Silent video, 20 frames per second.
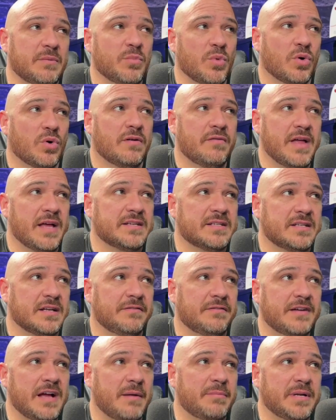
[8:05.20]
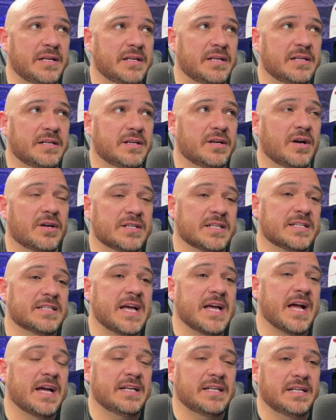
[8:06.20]
more of that stuff happening in our
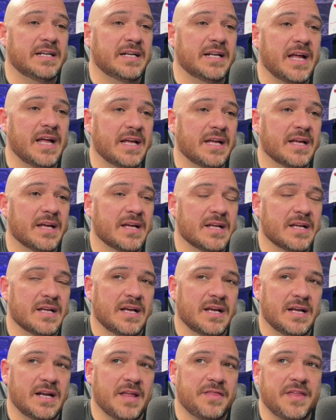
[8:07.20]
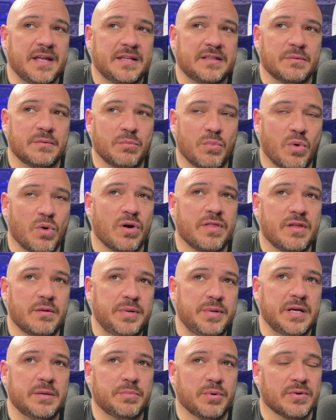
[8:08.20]
society today. And I think the more
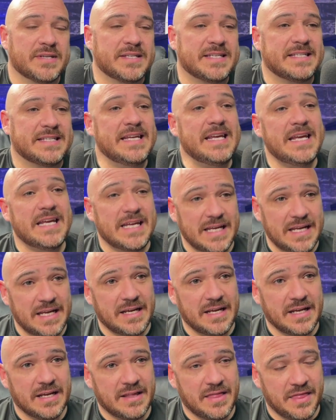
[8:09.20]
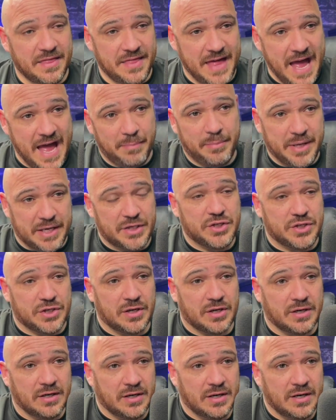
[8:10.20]
that people see that
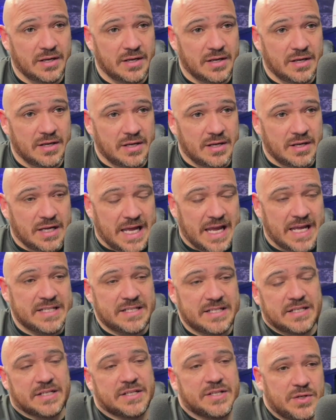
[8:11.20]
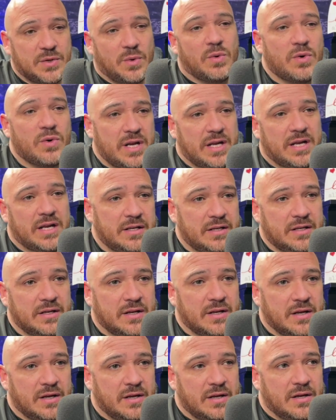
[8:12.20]
picture, it's distorting
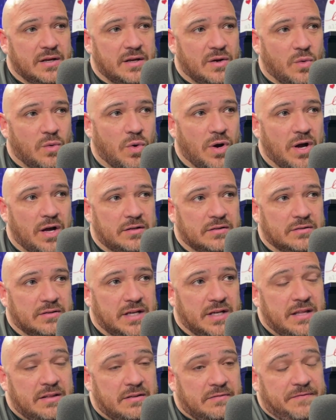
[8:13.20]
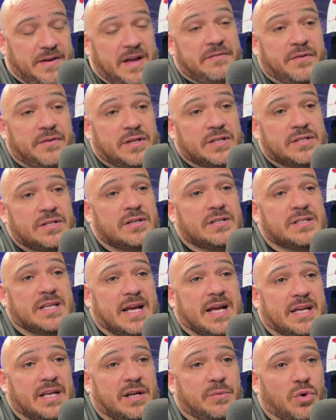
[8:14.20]
what even faithfulness looks
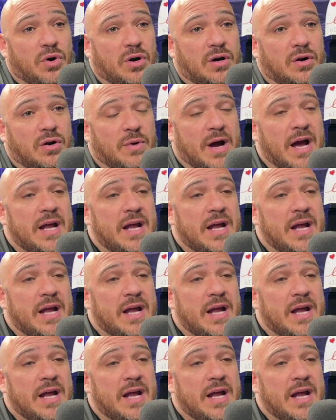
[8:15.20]
like anymore, right?